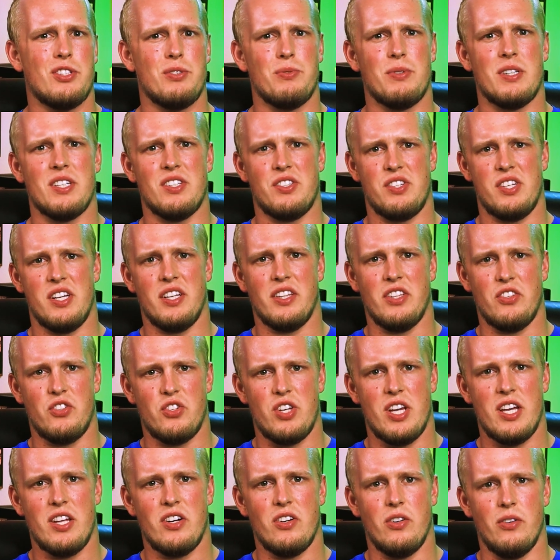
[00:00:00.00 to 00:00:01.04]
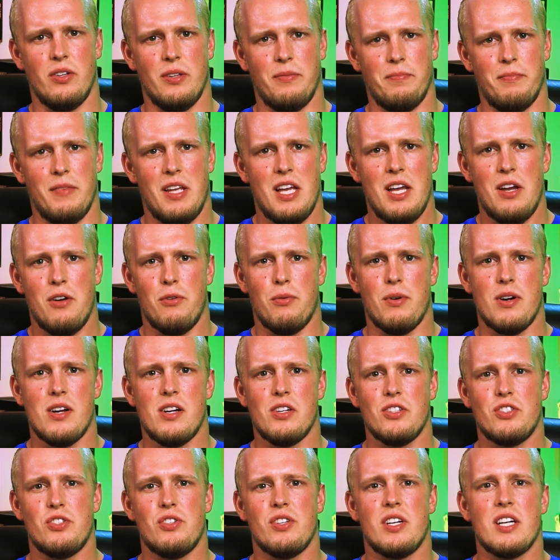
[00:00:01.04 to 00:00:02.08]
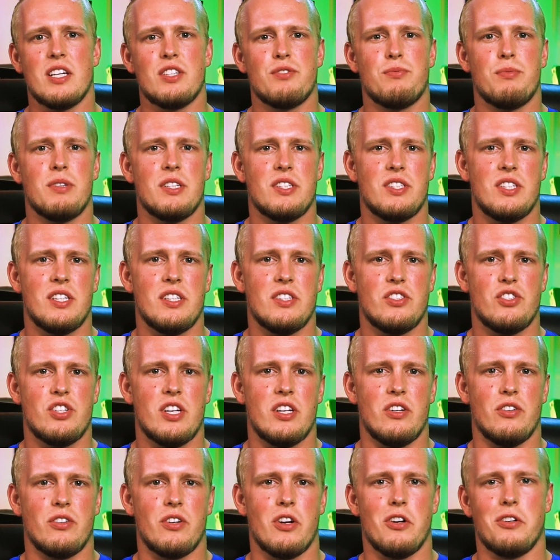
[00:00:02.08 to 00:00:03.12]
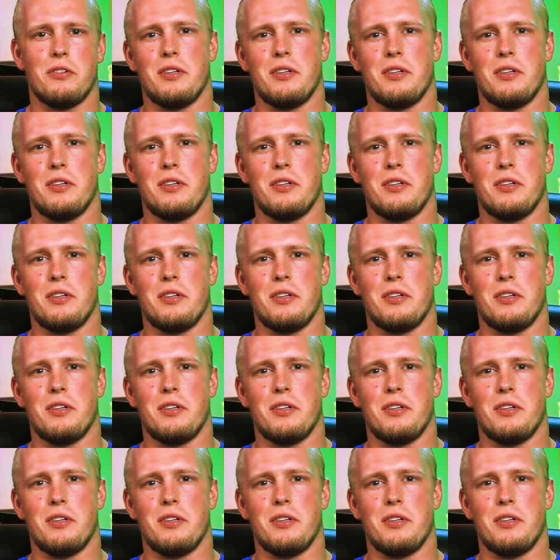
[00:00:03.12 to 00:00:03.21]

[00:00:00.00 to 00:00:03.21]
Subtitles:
you want to see on the channel and where else you guys want to see this channel go,